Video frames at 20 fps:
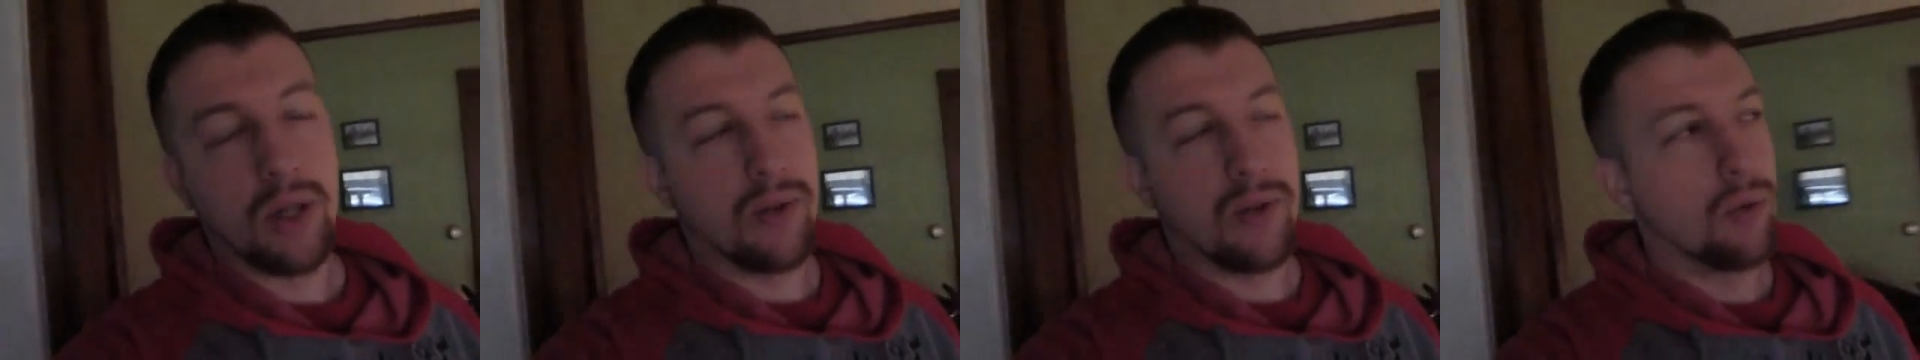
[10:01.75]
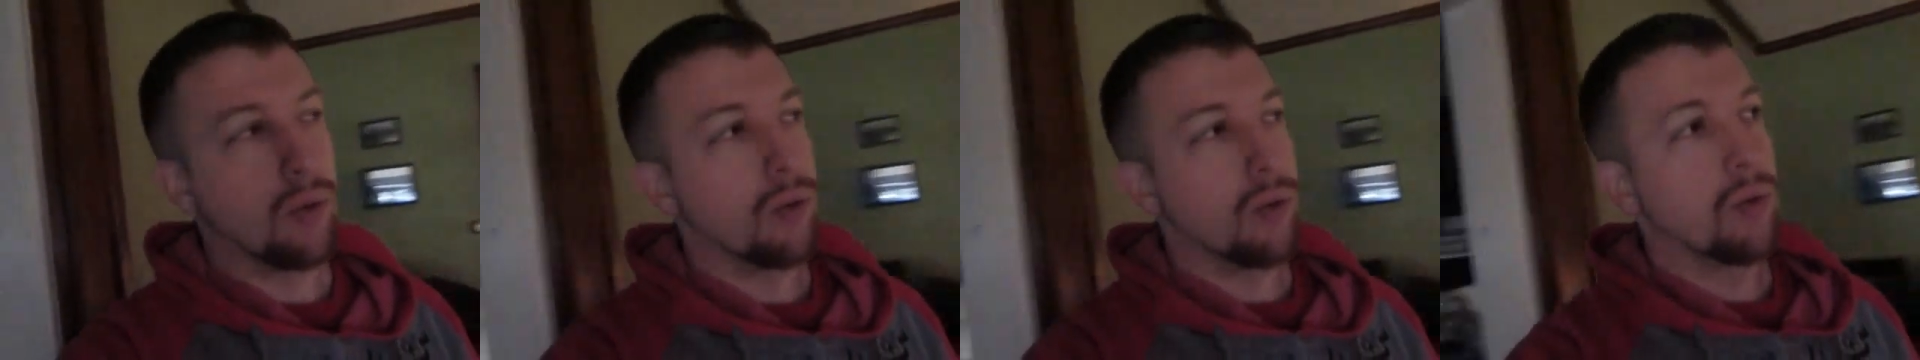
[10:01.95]

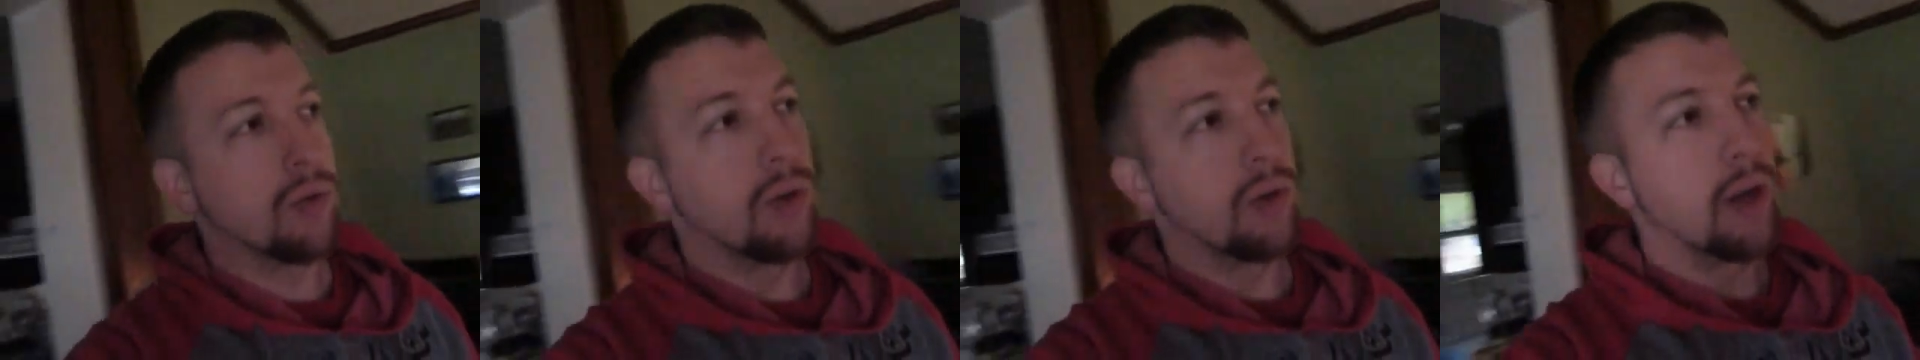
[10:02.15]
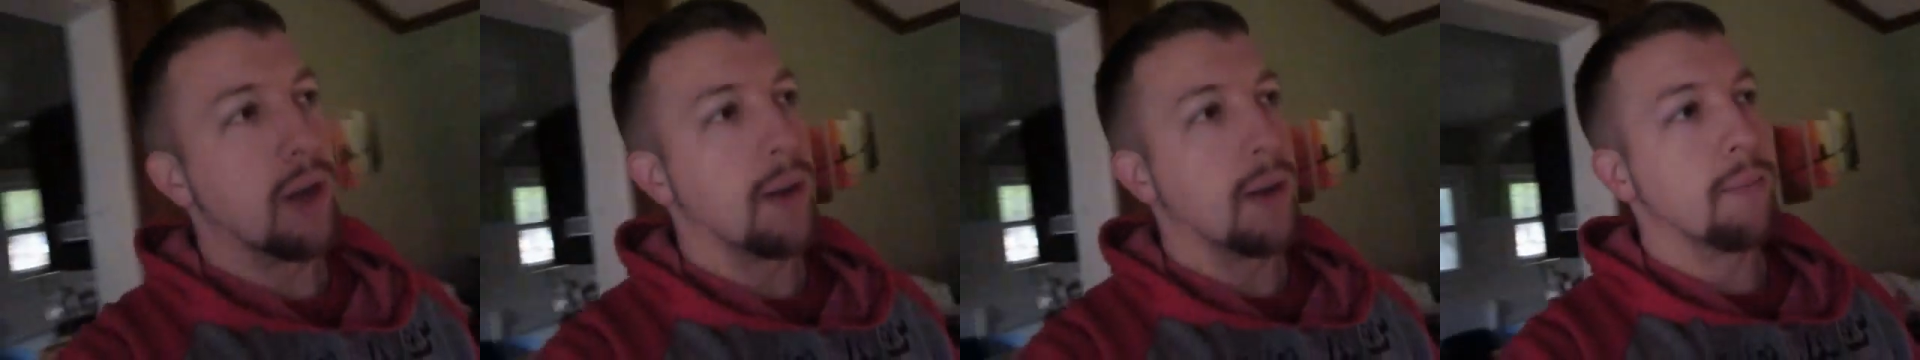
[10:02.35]
level.
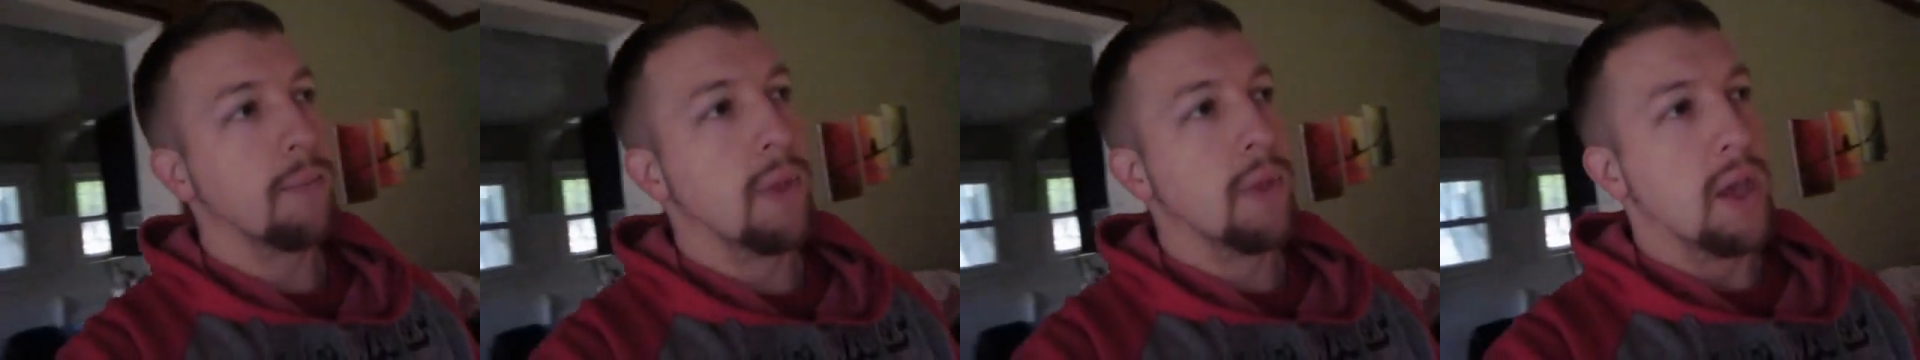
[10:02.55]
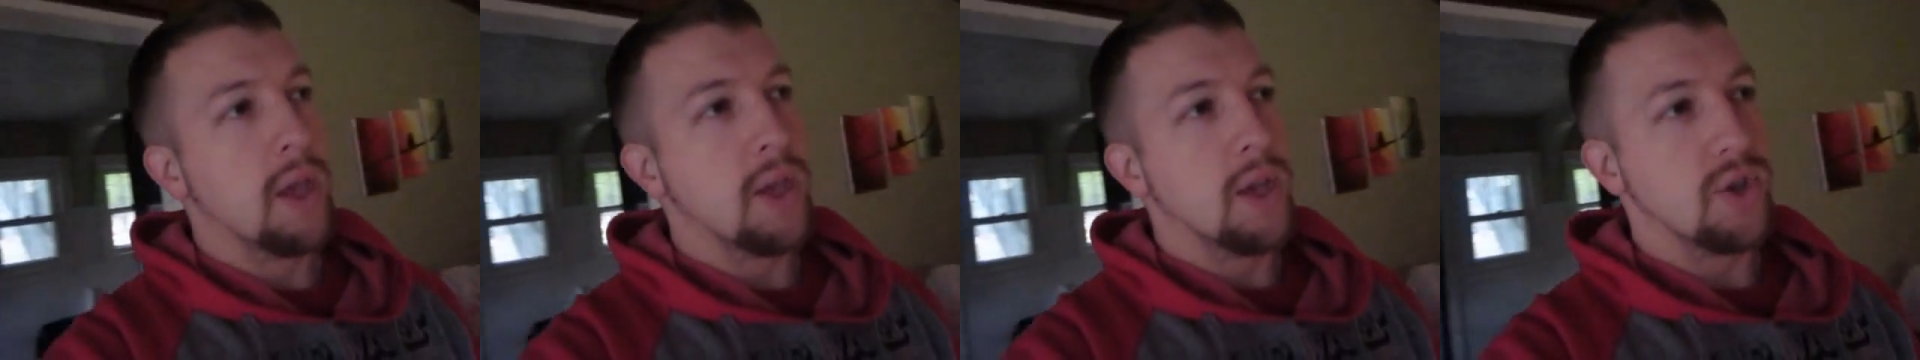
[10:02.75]

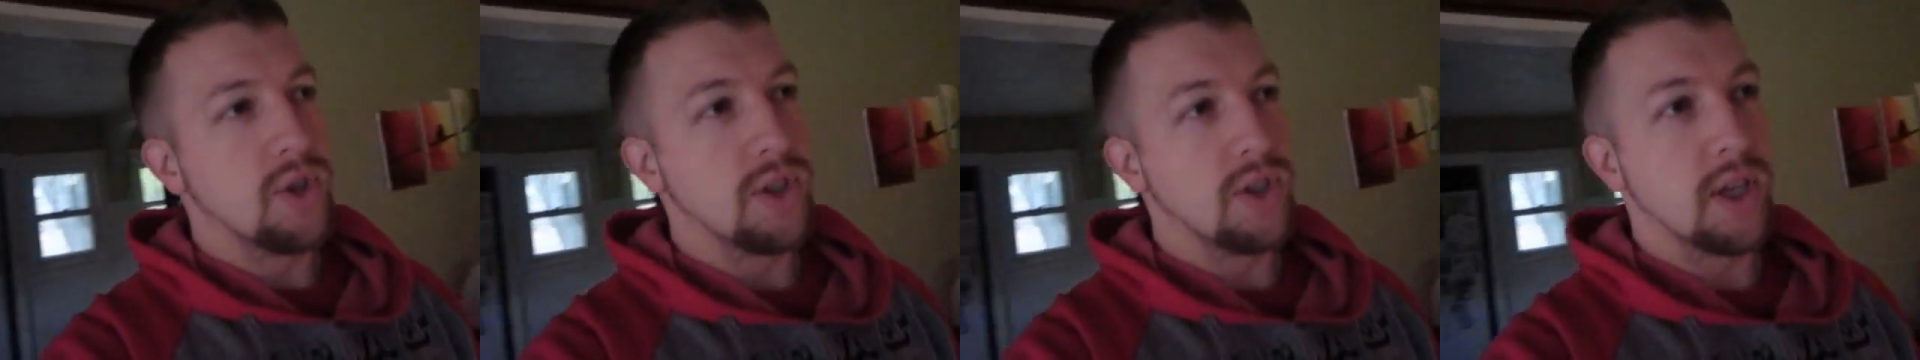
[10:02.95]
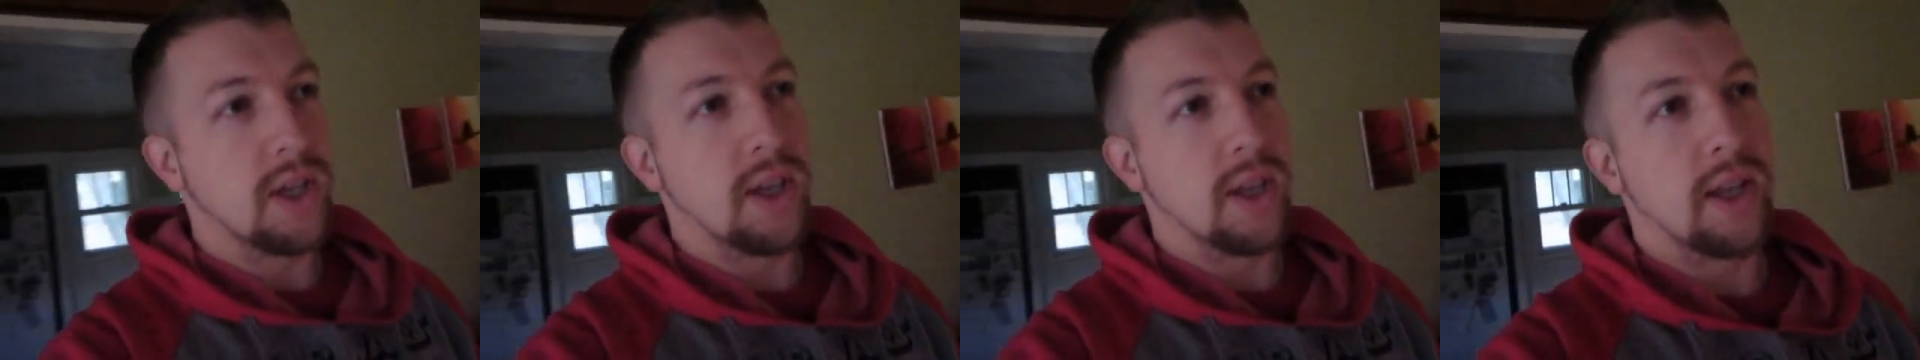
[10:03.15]

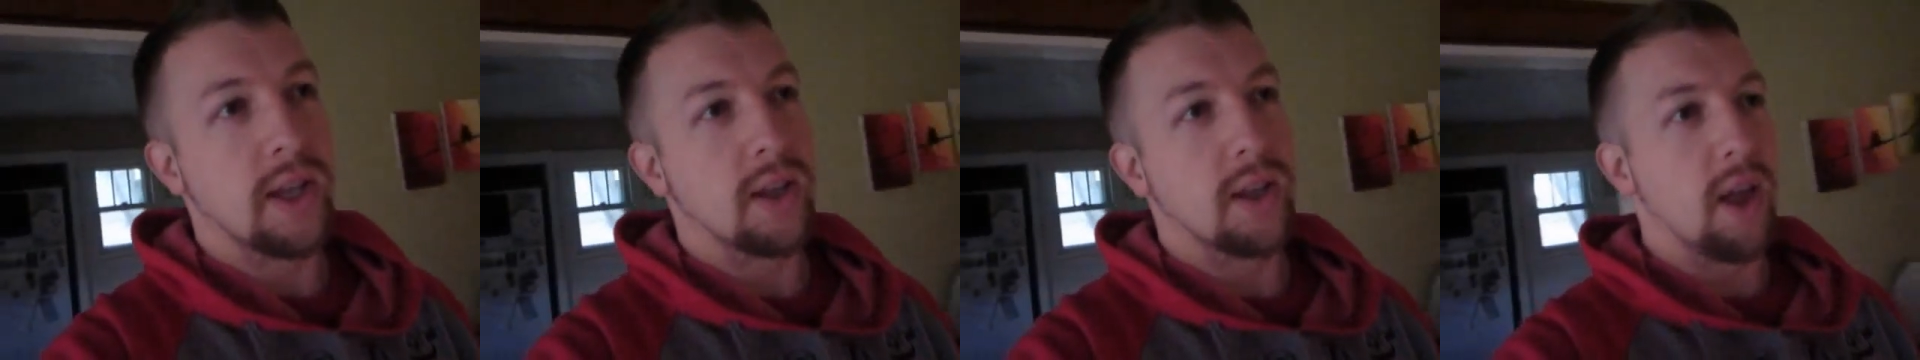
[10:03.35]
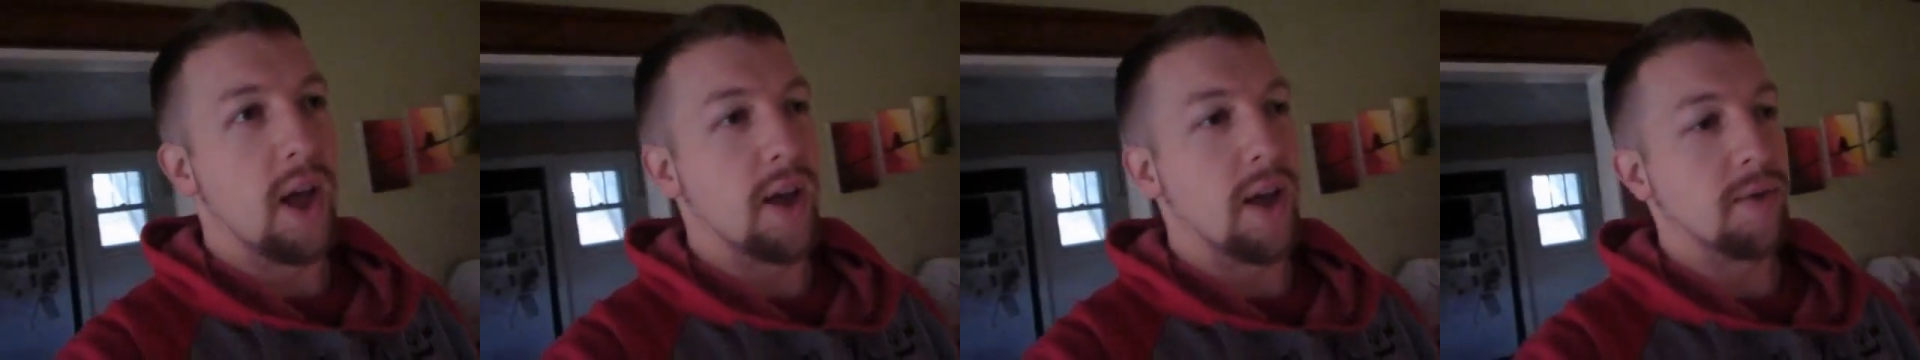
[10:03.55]
She said that
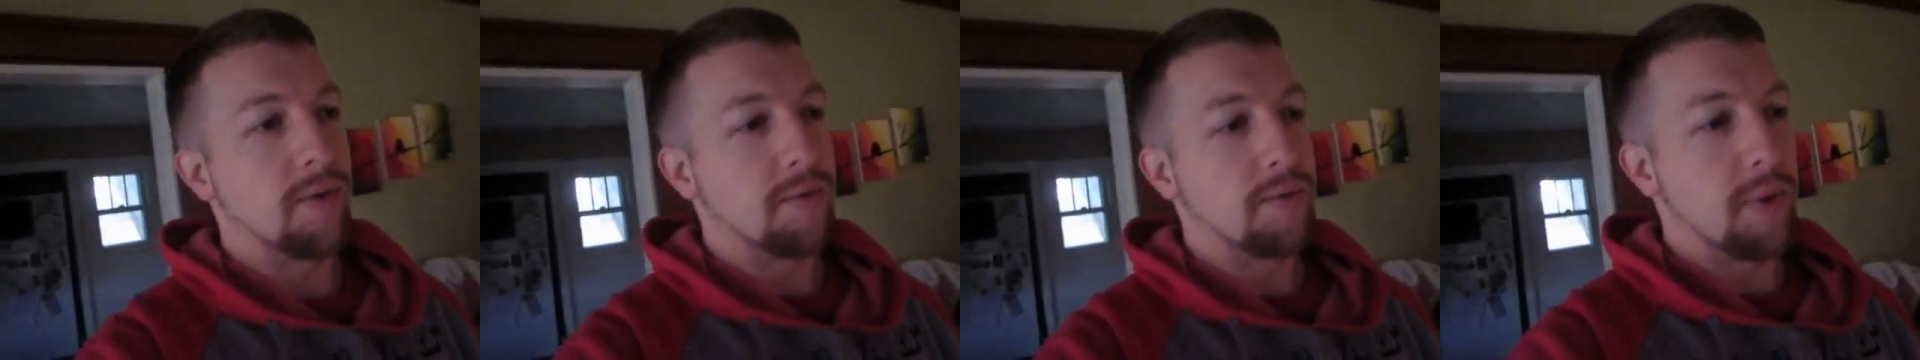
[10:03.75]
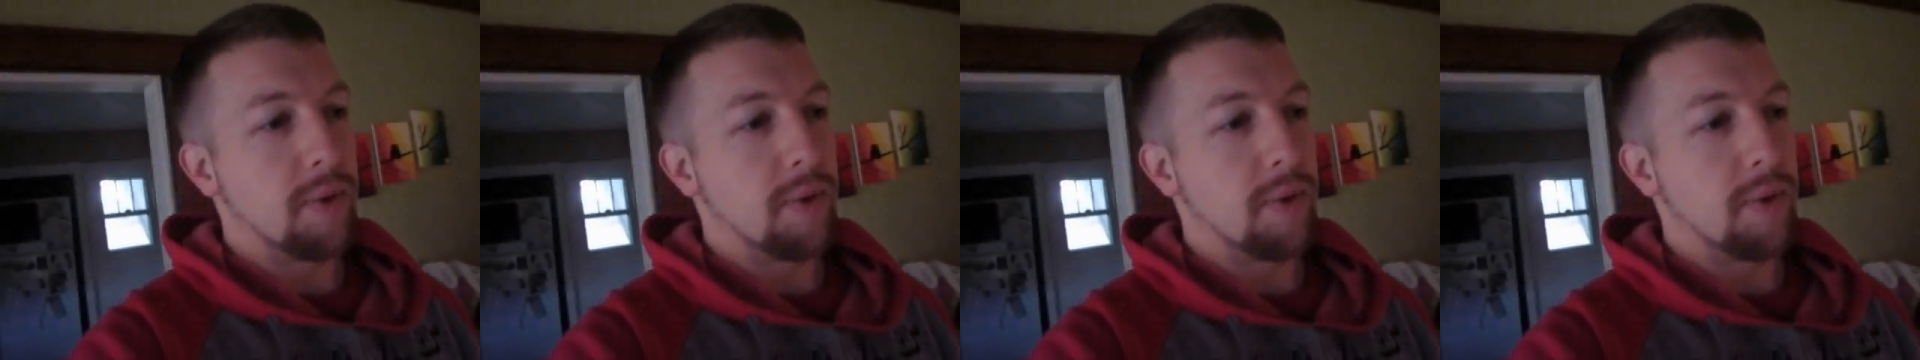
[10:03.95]
a lot of